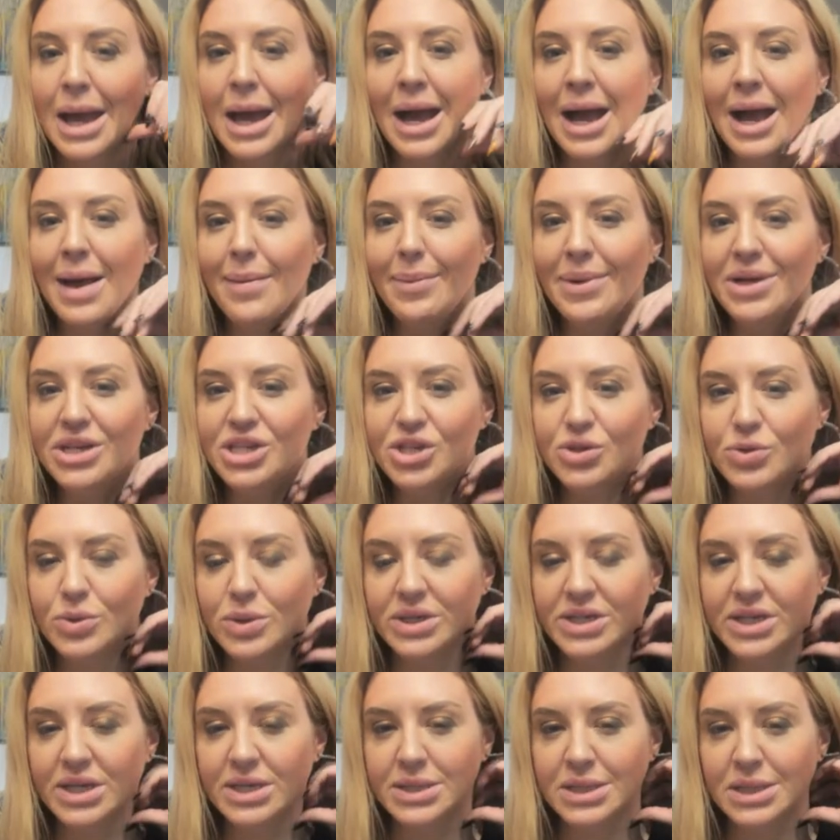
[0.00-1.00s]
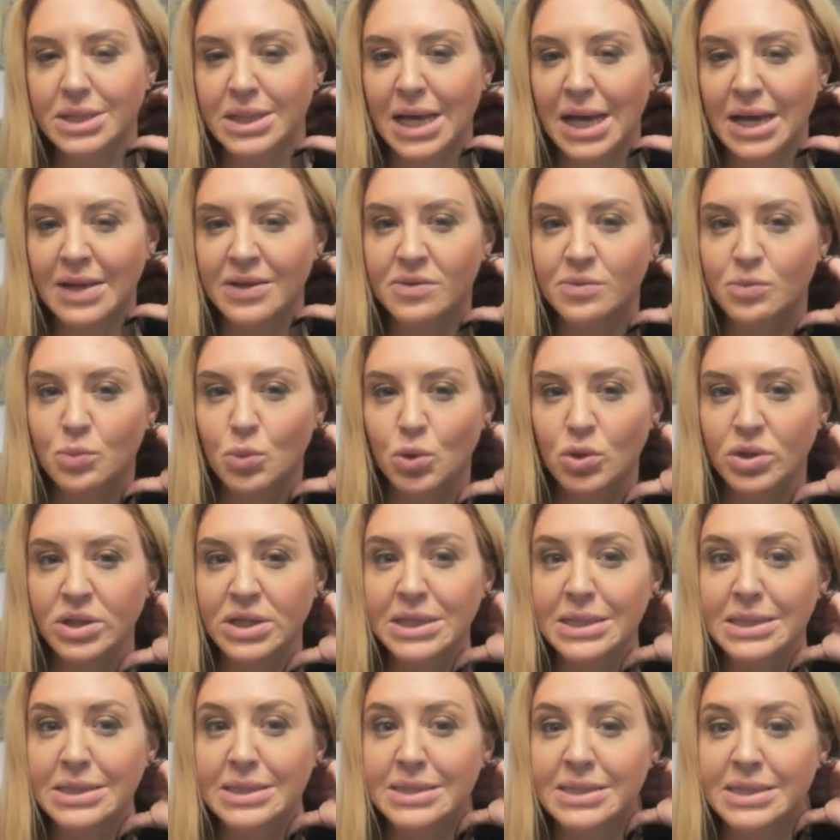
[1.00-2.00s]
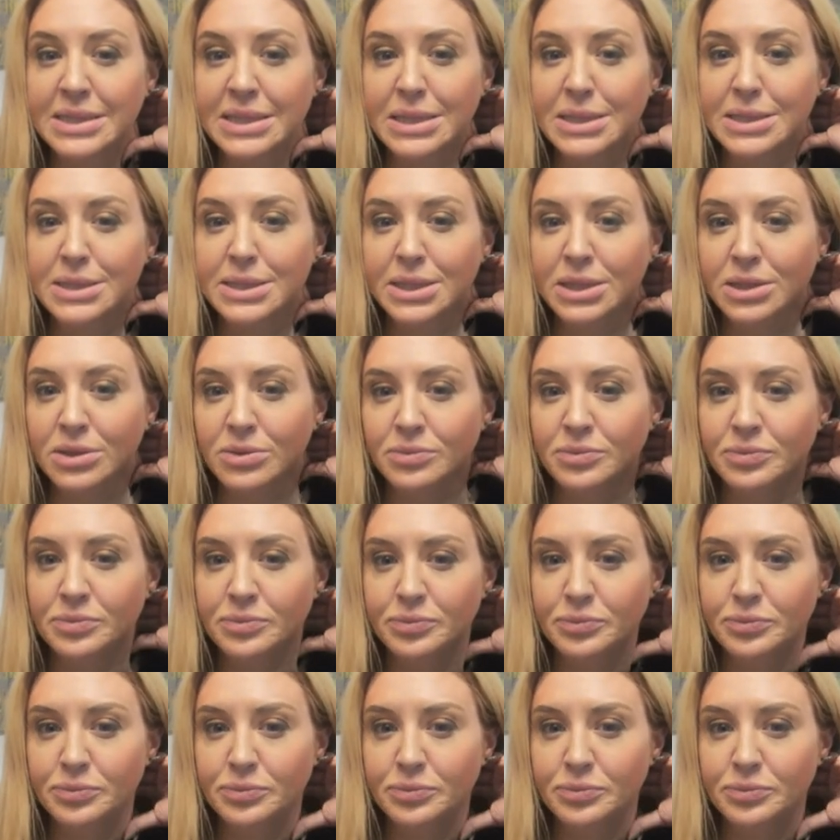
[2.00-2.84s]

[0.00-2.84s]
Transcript: I bet you it doesn't last more than a season.